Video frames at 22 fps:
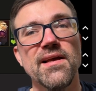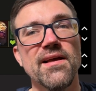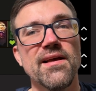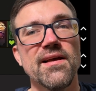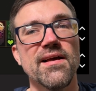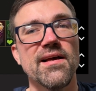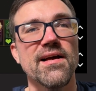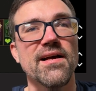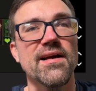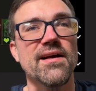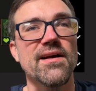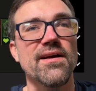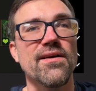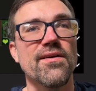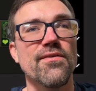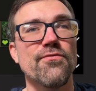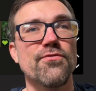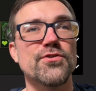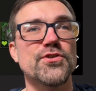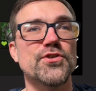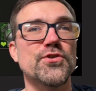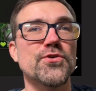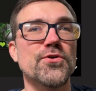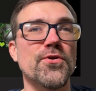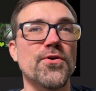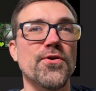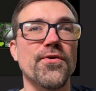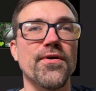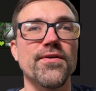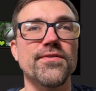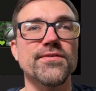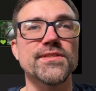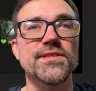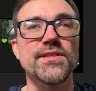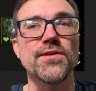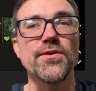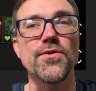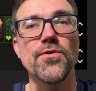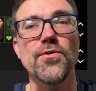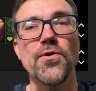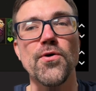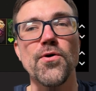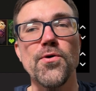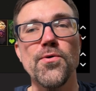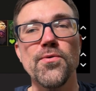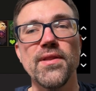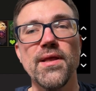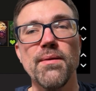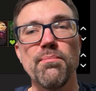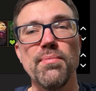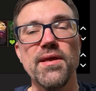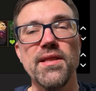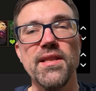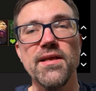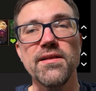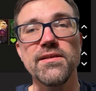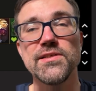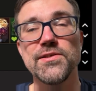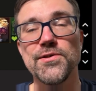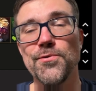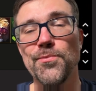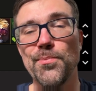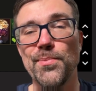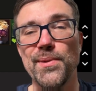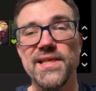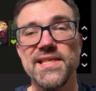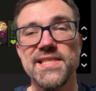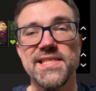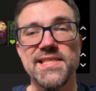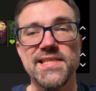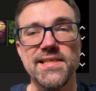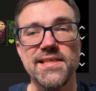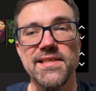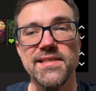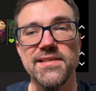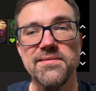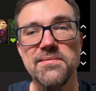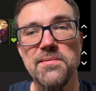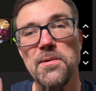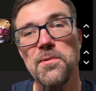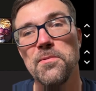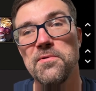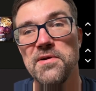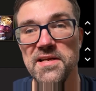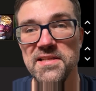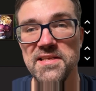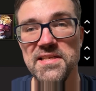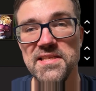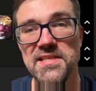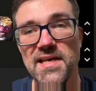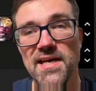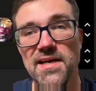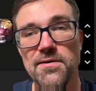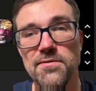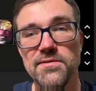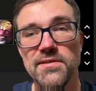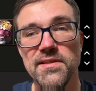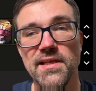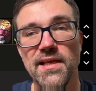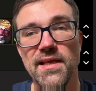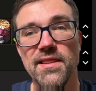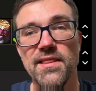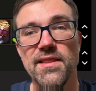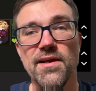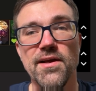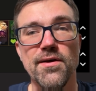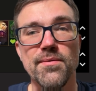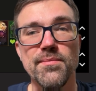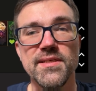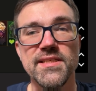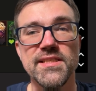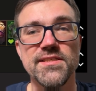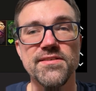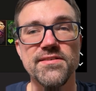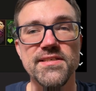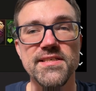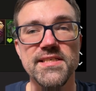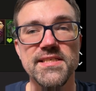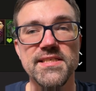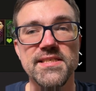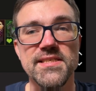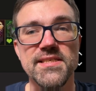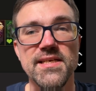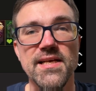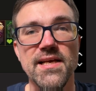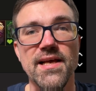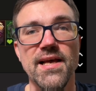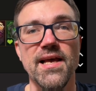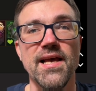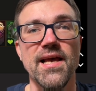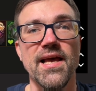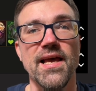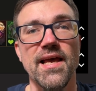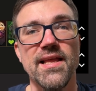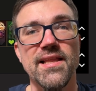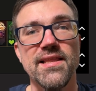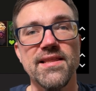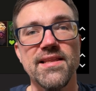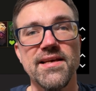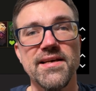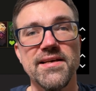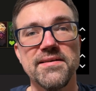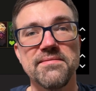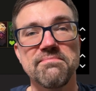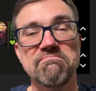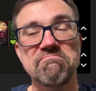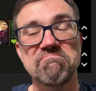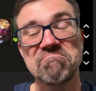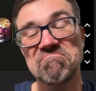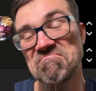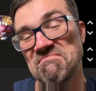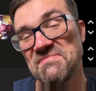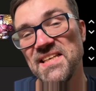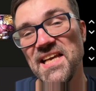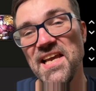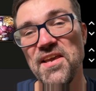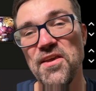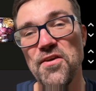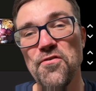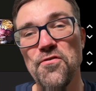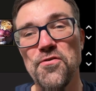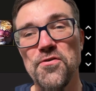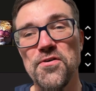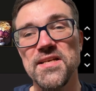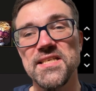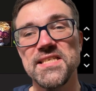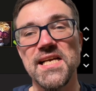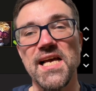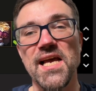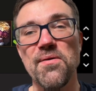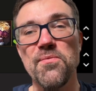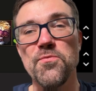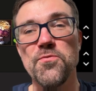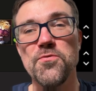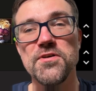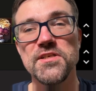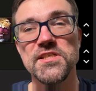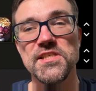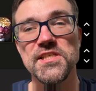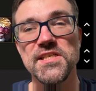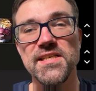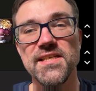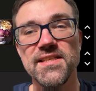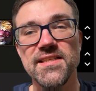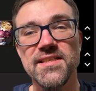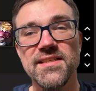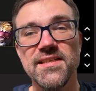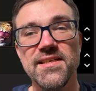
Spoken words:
For sure you have your own opinion, so please write it down in the commentaries. And thank you for your time watching.